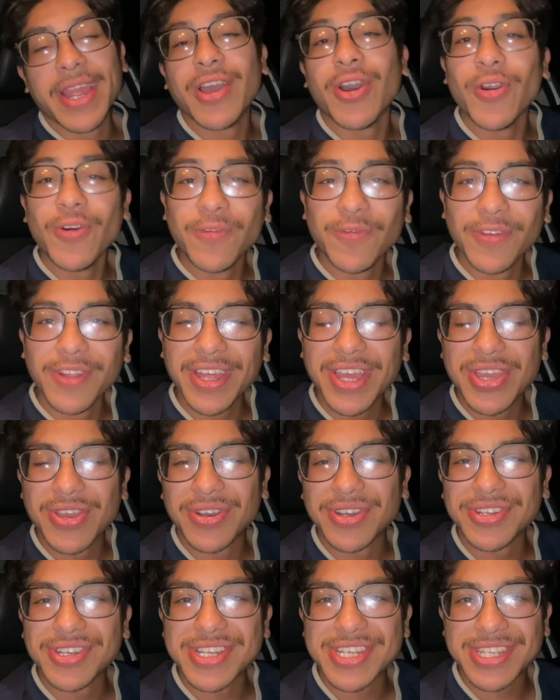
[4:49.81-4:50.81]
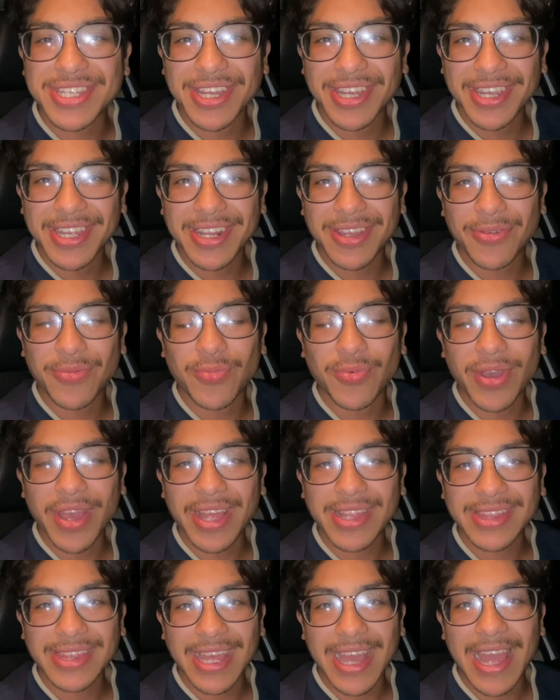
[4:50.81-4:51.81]
Hopefully you understood of
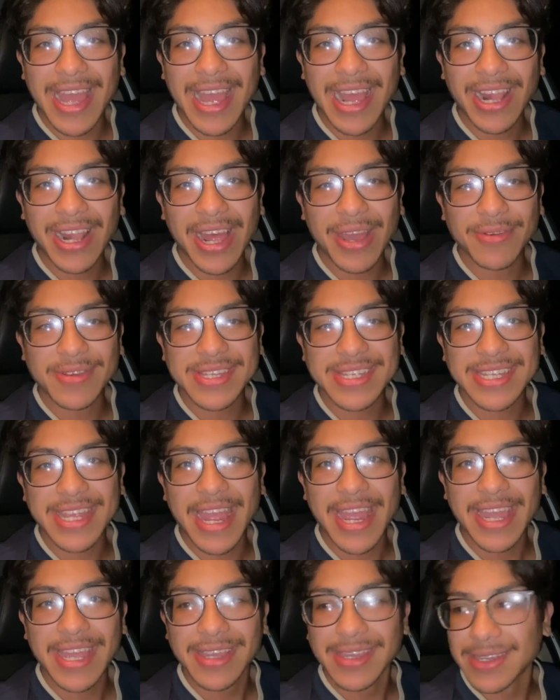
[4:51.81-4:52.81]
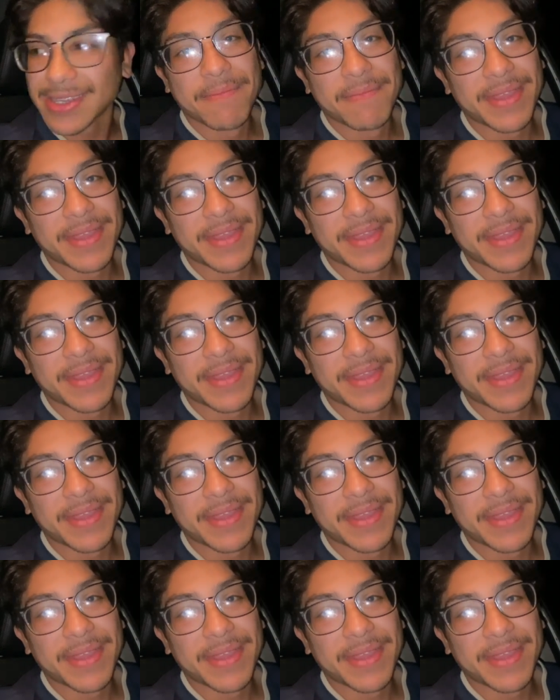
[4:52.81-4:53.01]
what the hell I was saying.